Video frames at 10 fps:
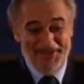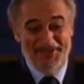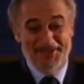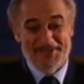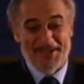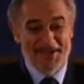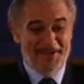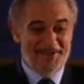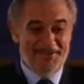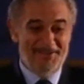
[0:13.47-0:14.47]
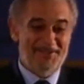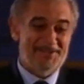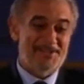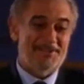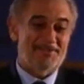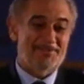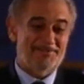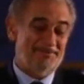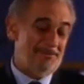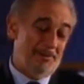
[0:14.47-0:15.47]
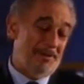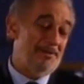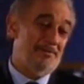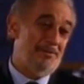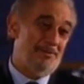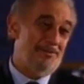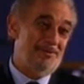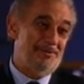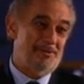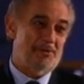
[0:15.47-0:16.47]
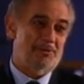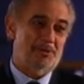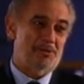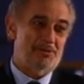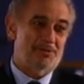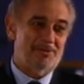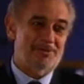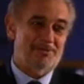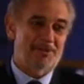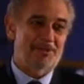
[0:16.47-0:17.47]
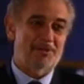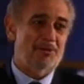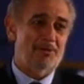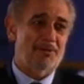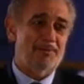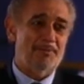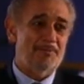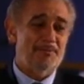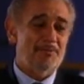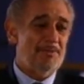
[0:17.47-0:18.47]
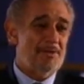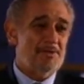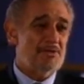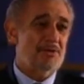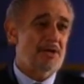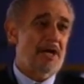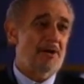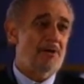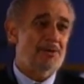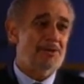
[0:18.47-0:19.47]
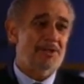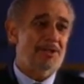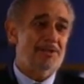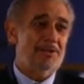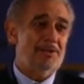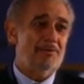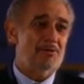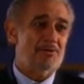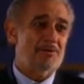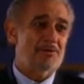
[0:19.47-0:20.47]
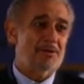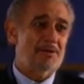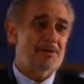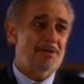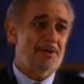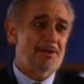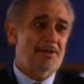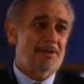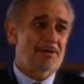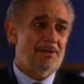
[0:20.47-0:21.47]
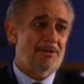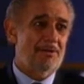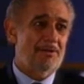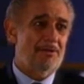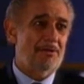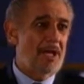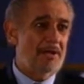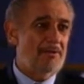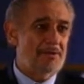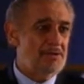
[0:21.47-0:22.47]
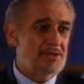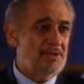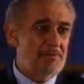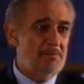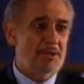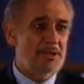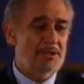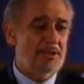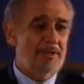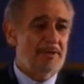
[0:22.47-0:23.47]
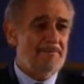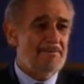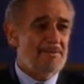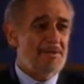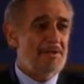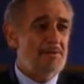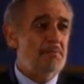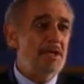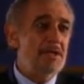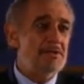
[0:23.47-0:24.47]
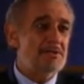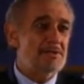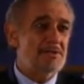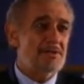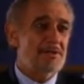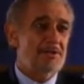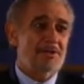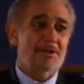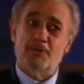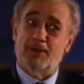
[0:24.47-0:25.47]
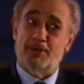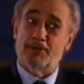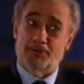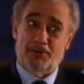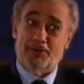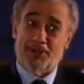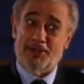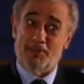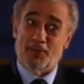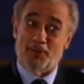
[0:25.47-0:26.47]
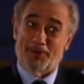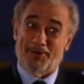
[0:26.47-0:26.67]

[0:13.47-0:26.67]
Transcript: it is a wonderful recognition, great honor. Somehow when they give you something, life achievement, it means then you are not young anymore.